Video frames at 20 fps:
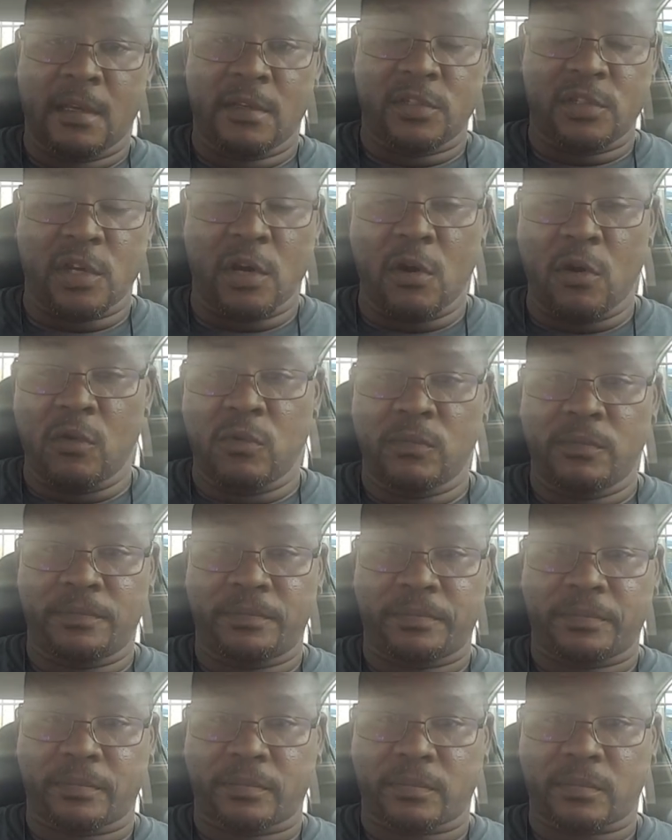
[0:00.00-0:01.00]
So
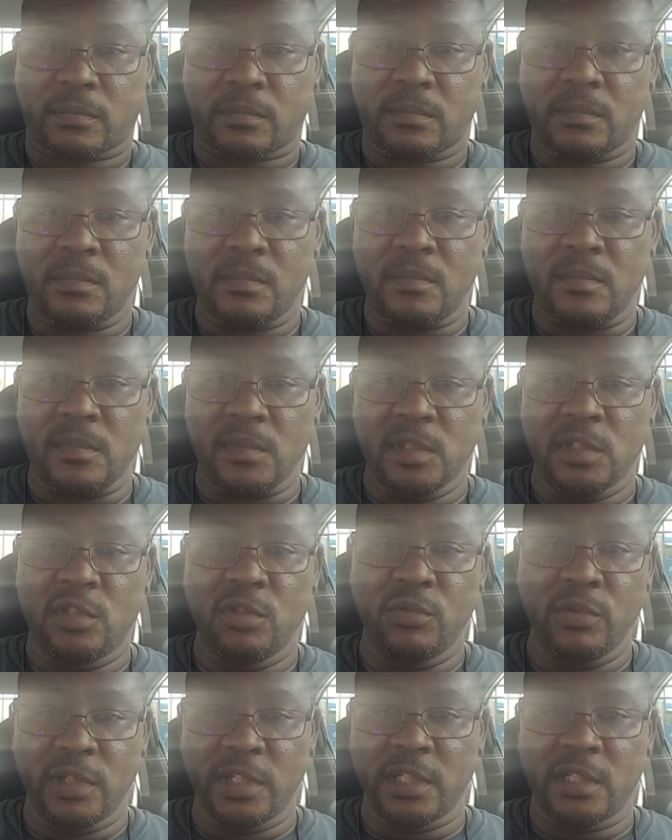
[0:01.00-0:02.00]

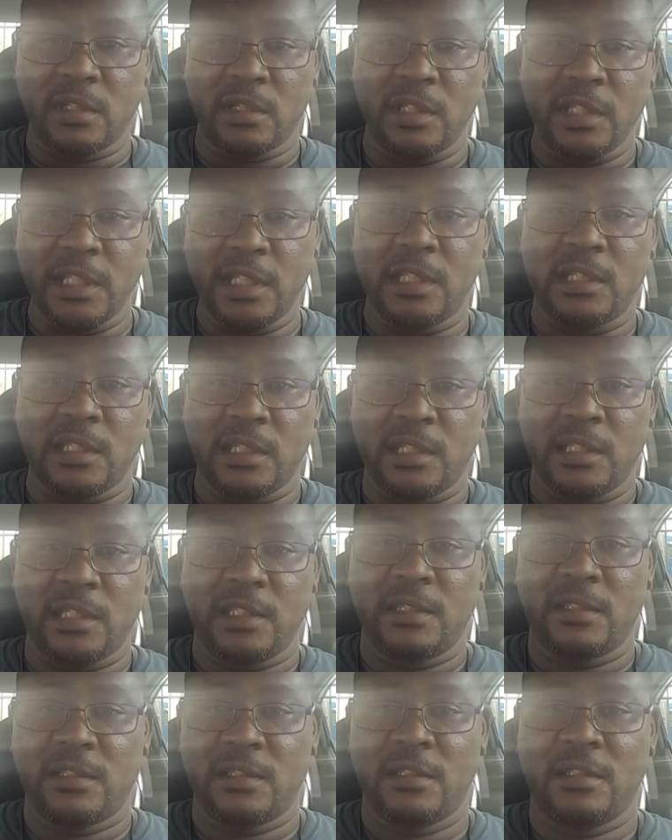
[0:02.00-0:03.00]
doing it
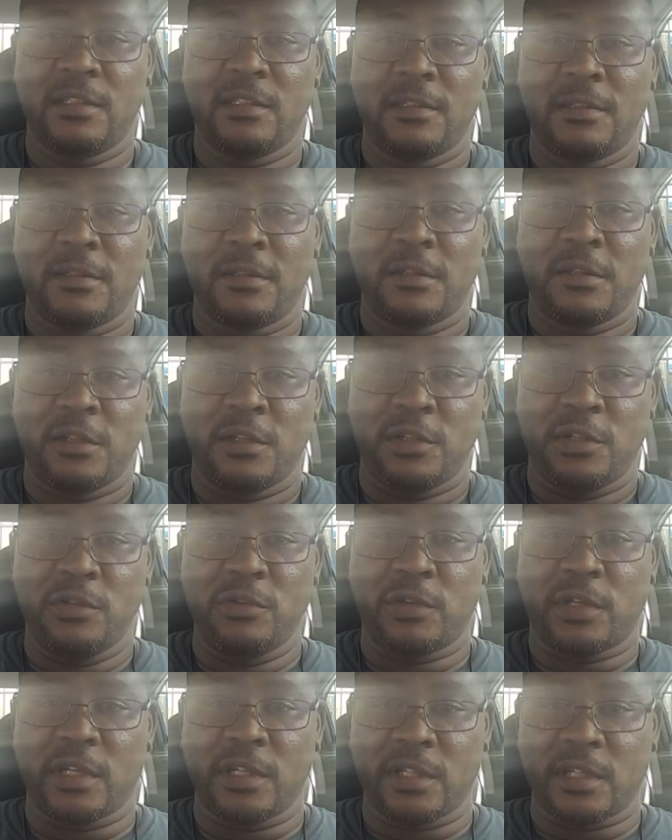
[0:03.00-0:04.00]
illegally,
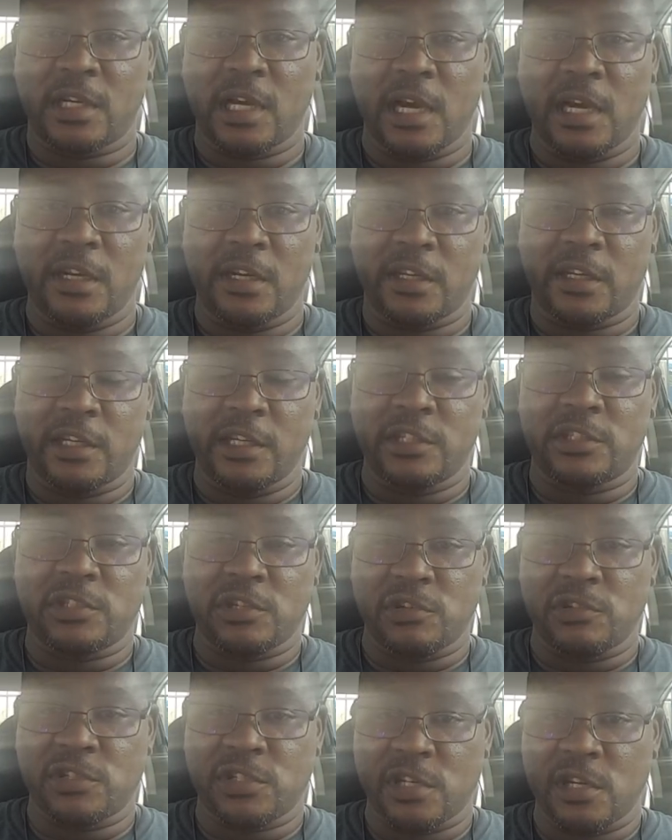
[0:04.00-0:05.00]
you can kind of get
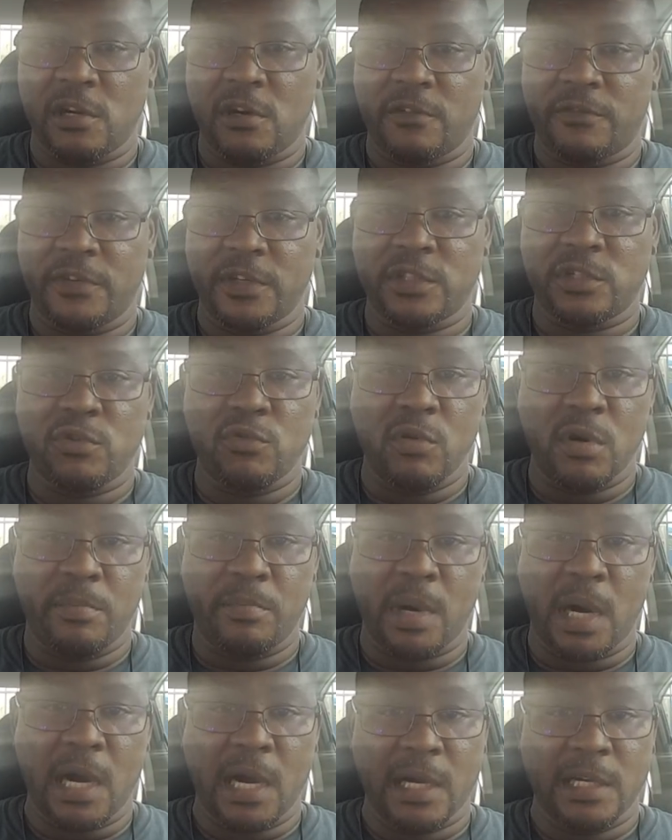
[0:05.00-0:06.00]
yourself into a
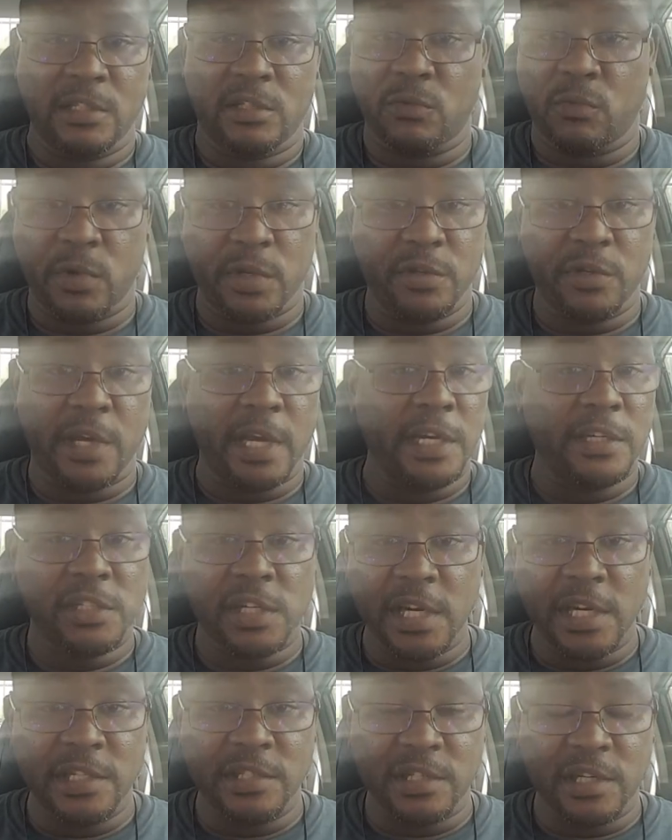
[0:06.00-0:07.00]
bind to where you can't
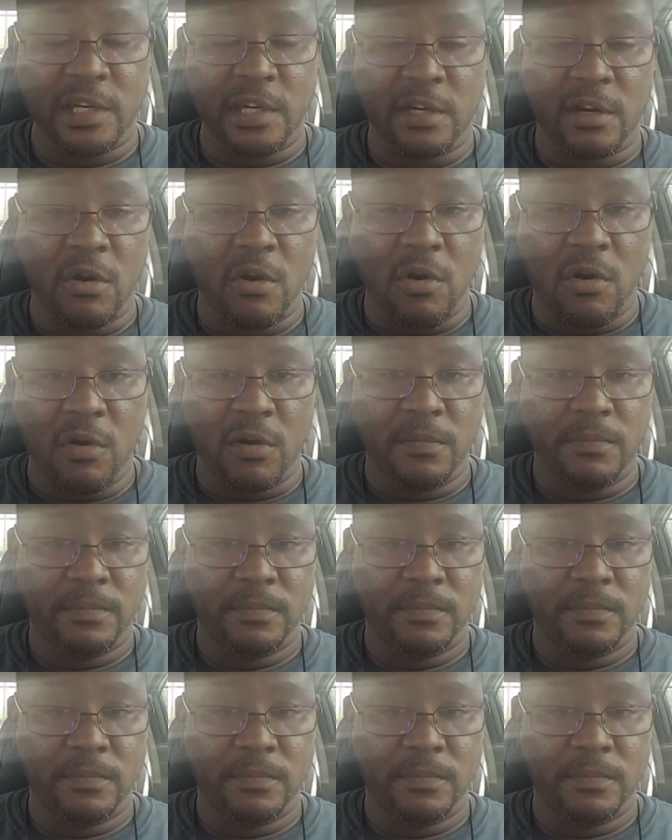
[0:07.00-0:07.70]
change it at all.